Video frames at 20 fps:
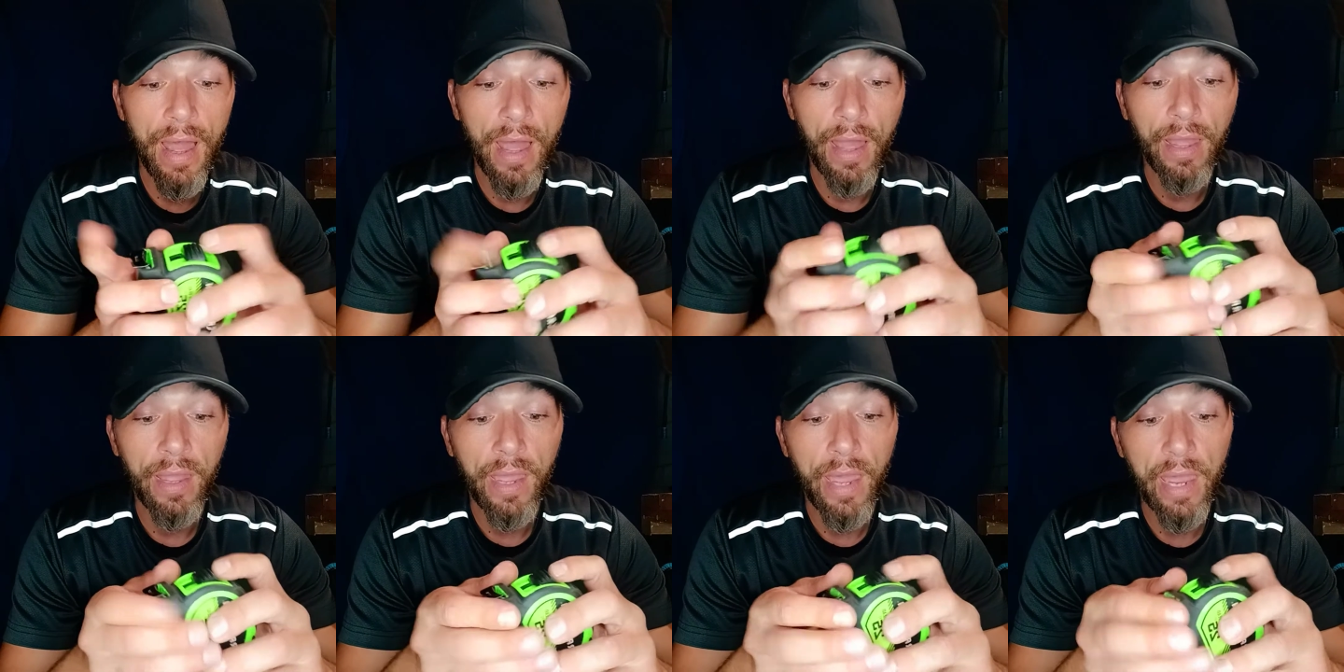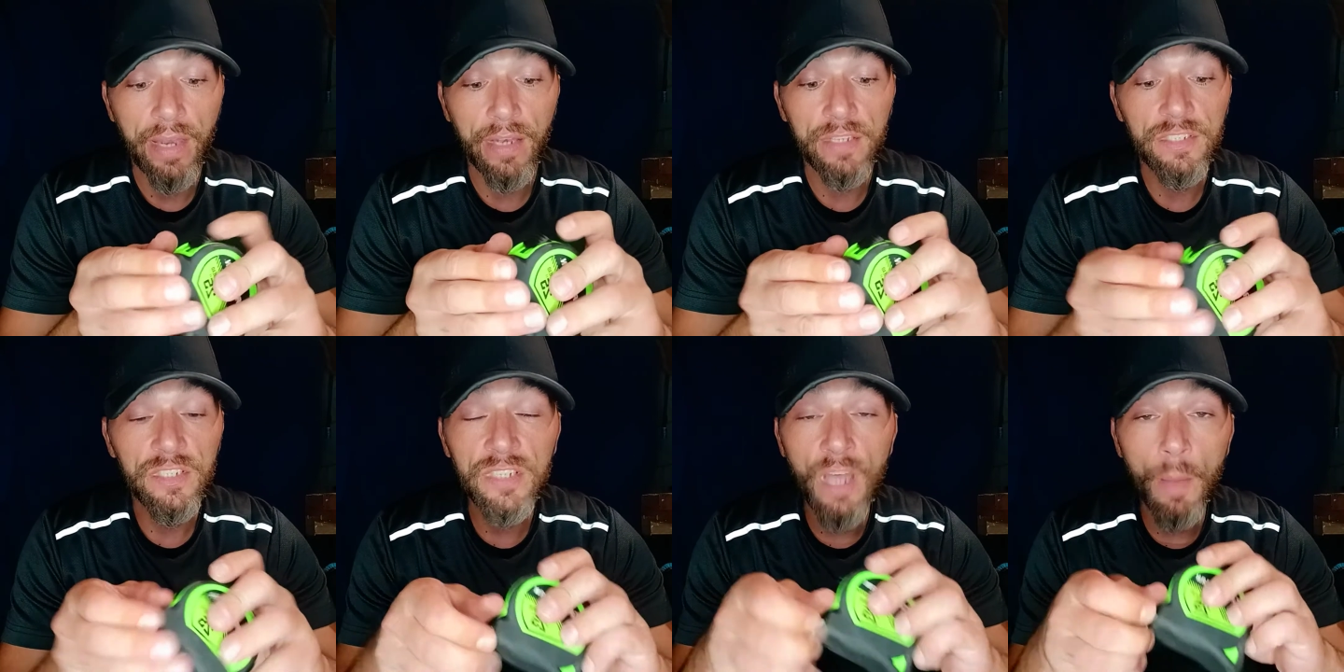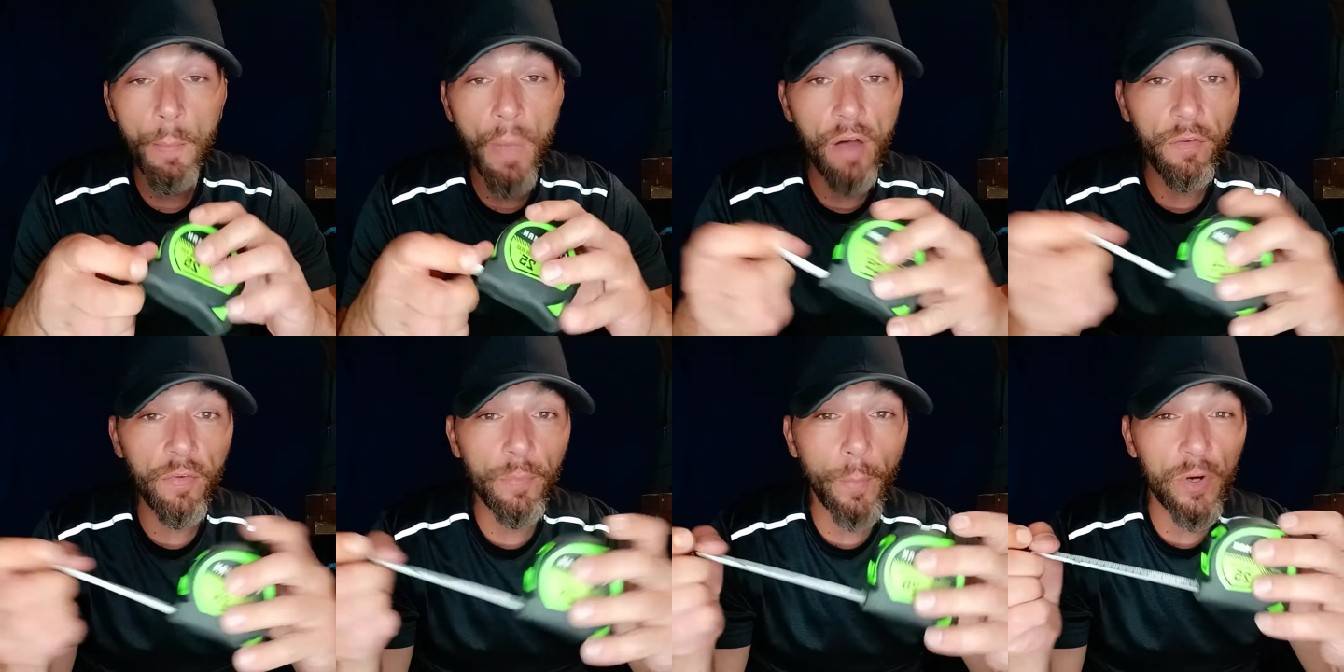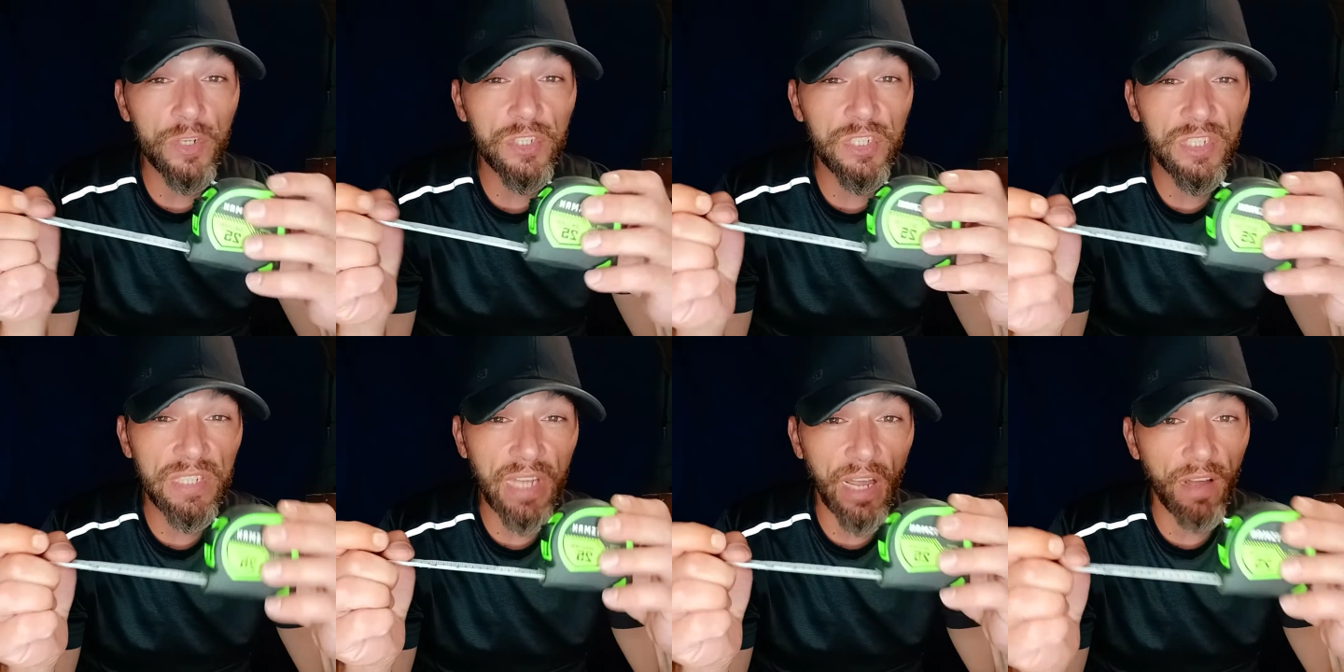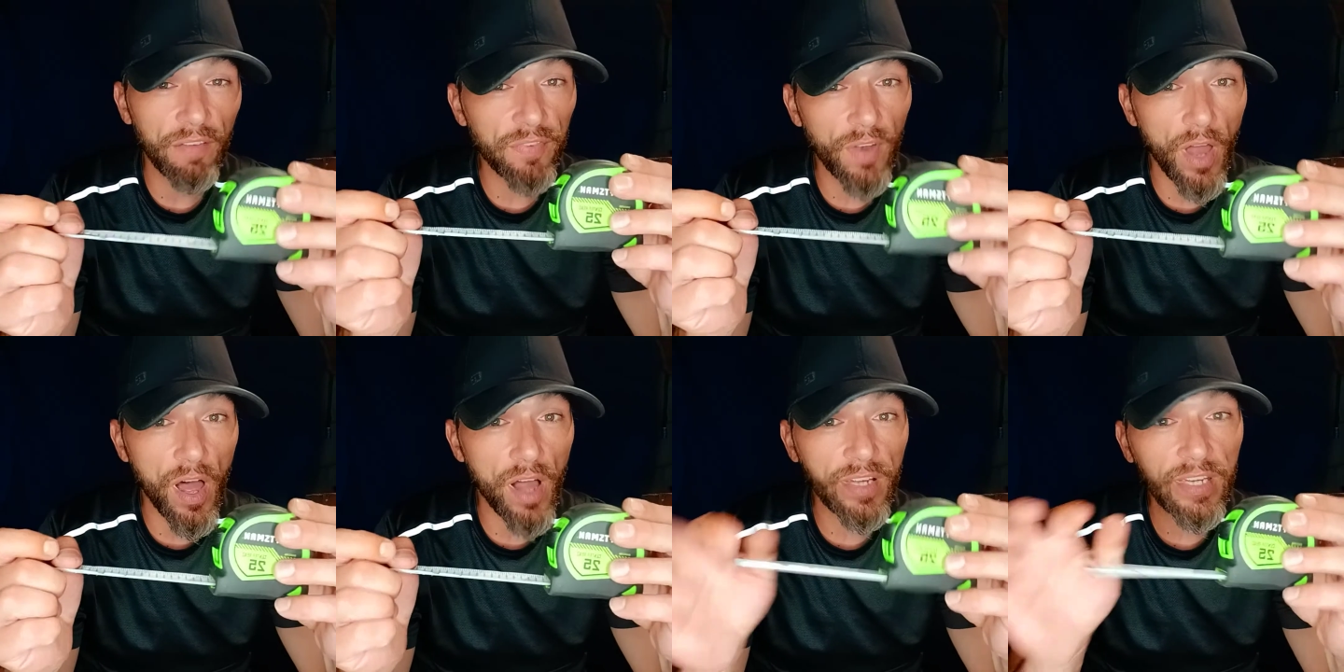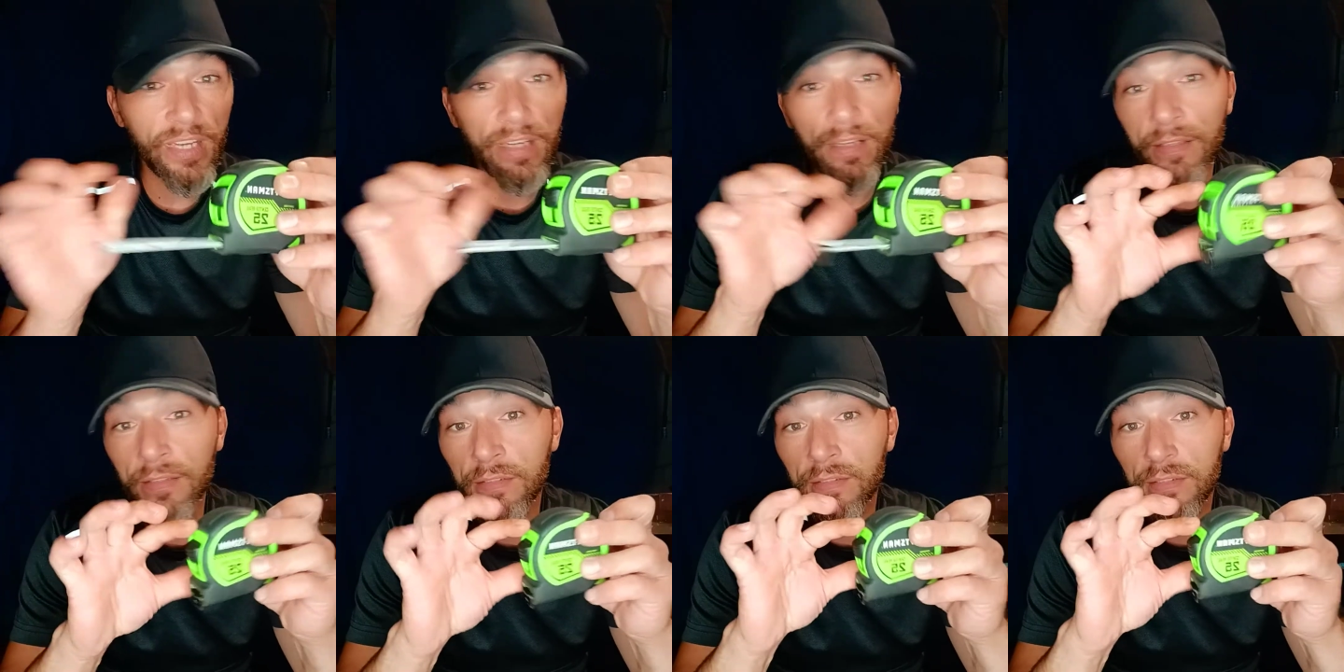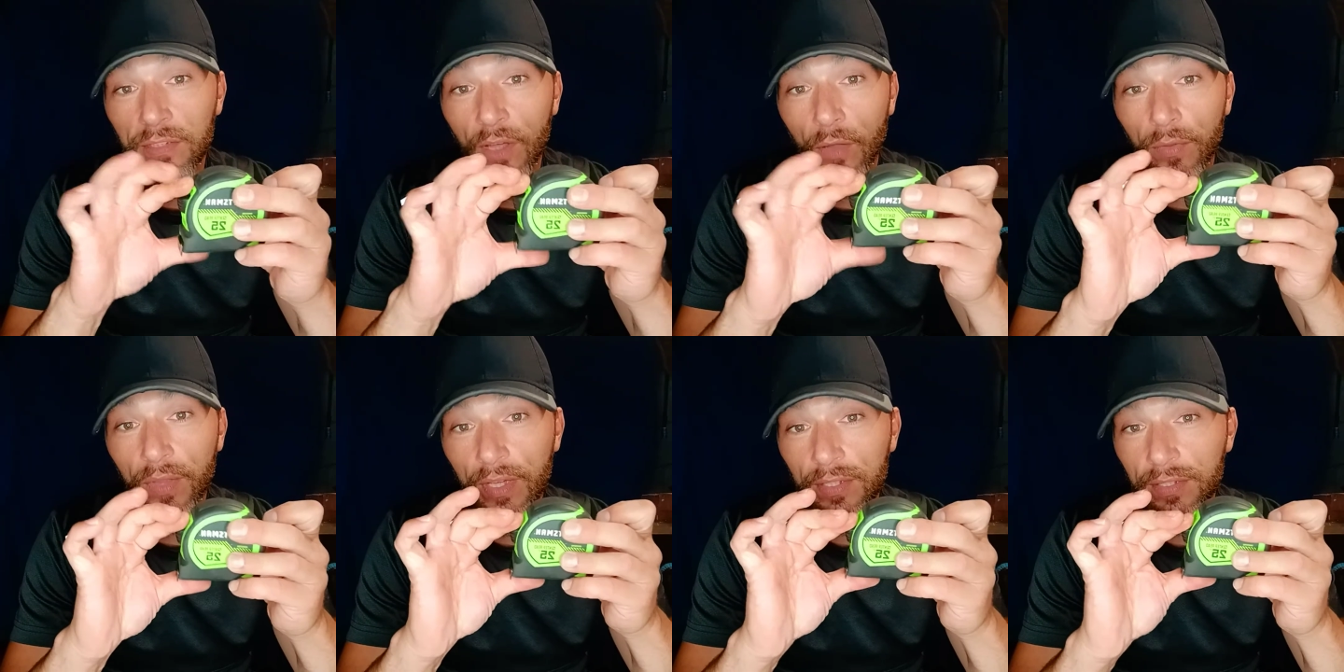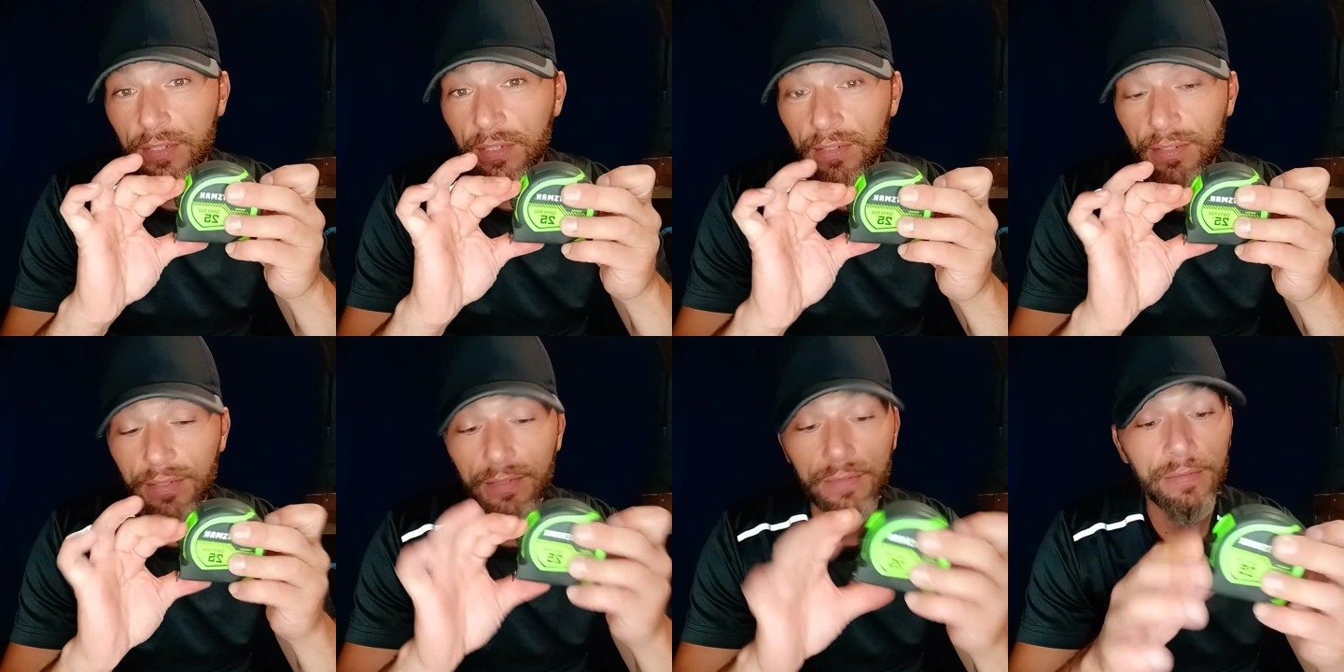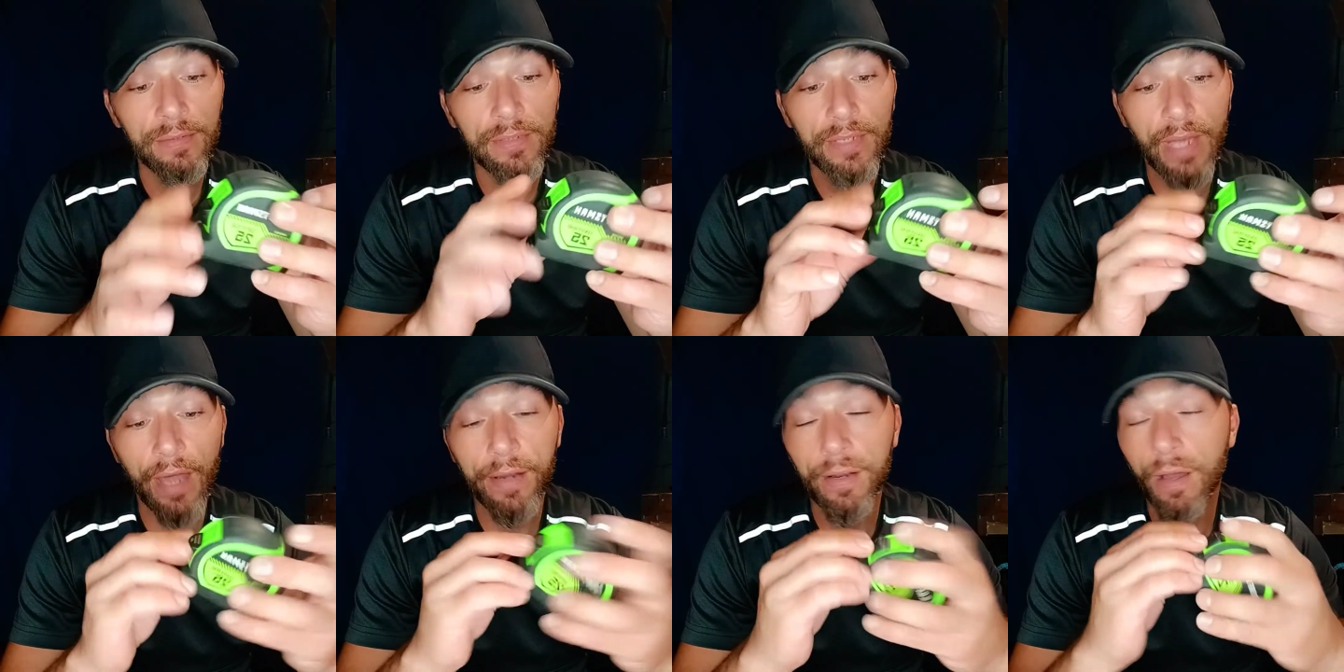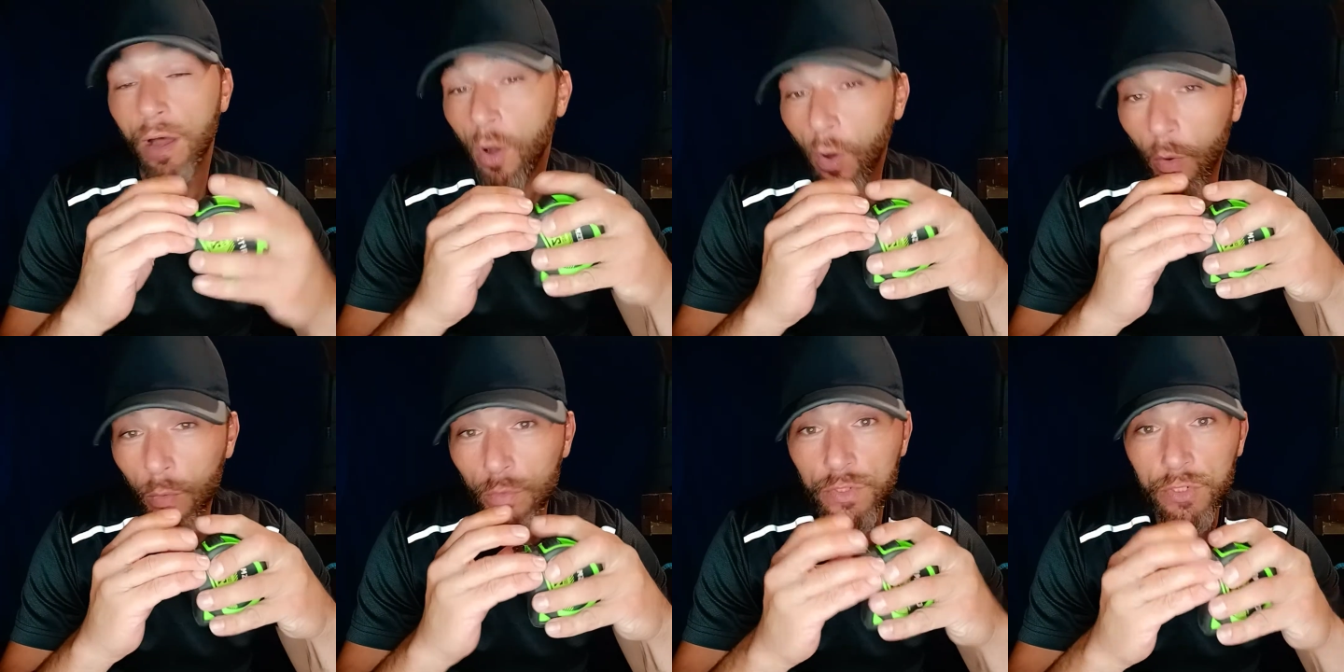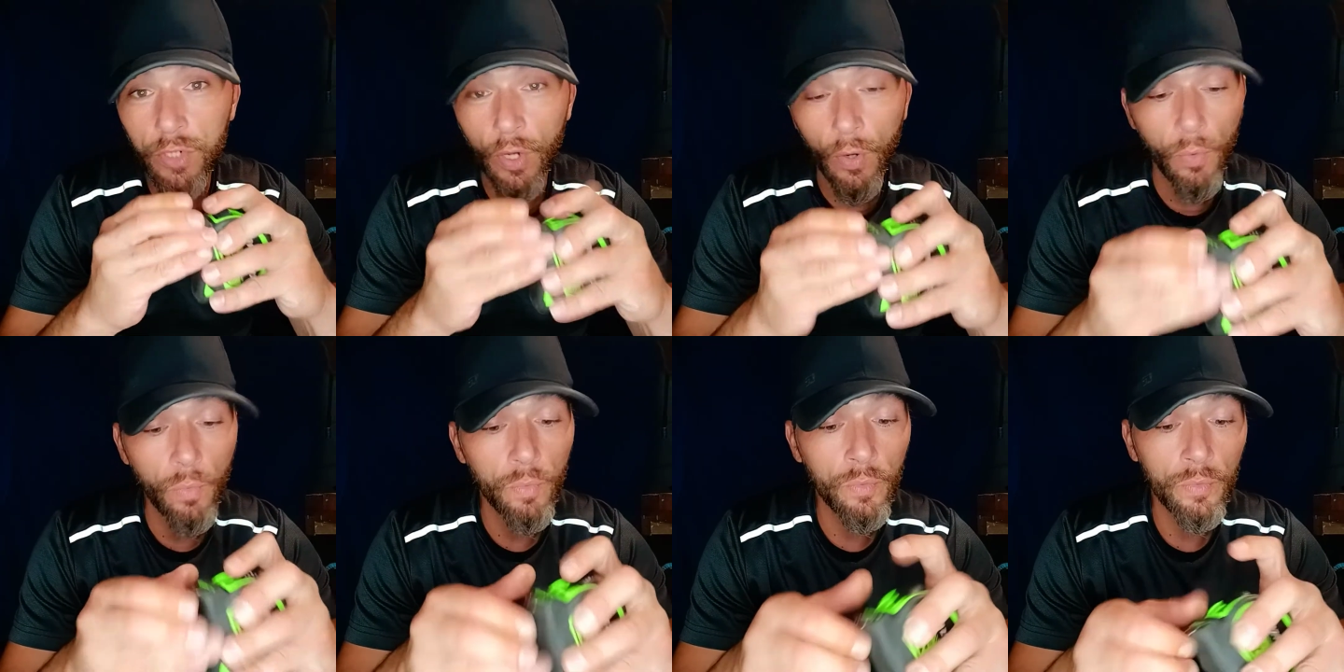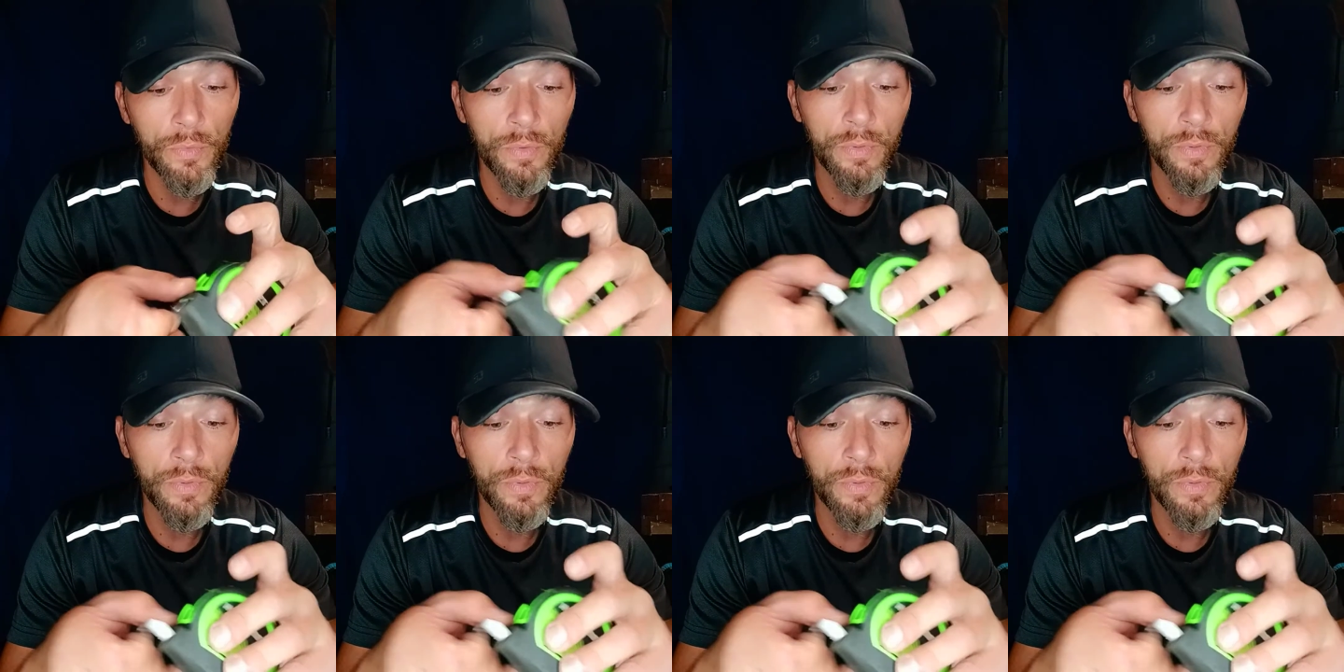And some of them are self-locking, so this is kind of old school.